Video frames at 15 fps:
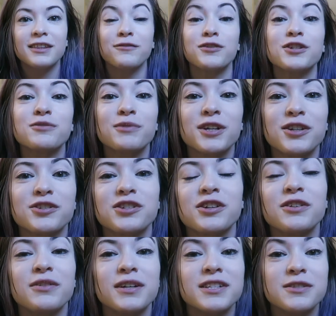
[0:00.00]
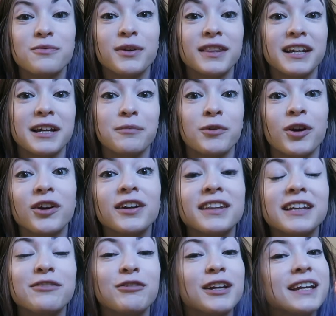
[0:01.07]
The first one I'll show you is the one that I'm
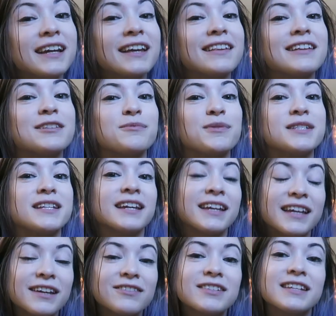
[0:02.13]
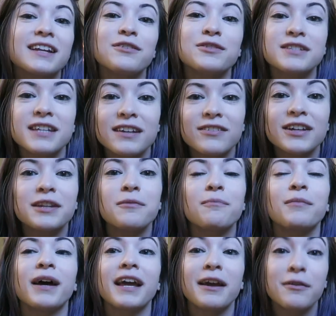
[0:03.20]
currently reading, and this was a gift that I was given
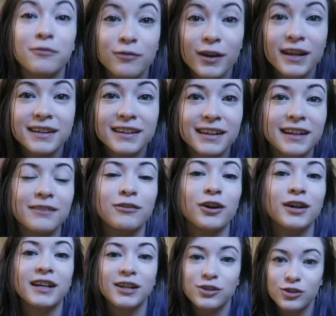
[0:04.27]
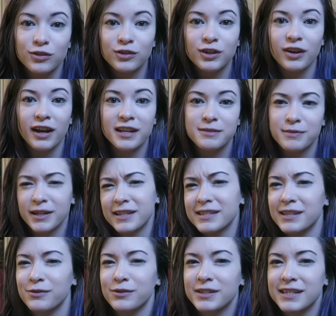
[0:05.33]
by a friend, and I've already shown you guys because
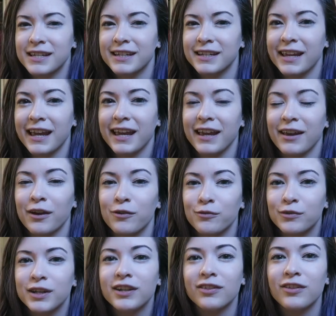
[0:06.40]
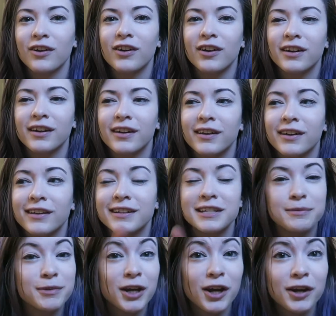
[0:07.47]
it was in a readathon
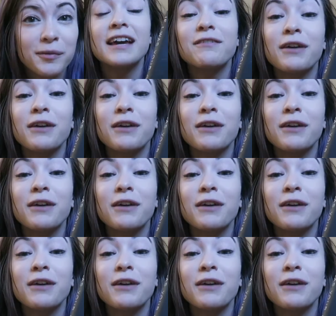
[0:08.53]
TBR.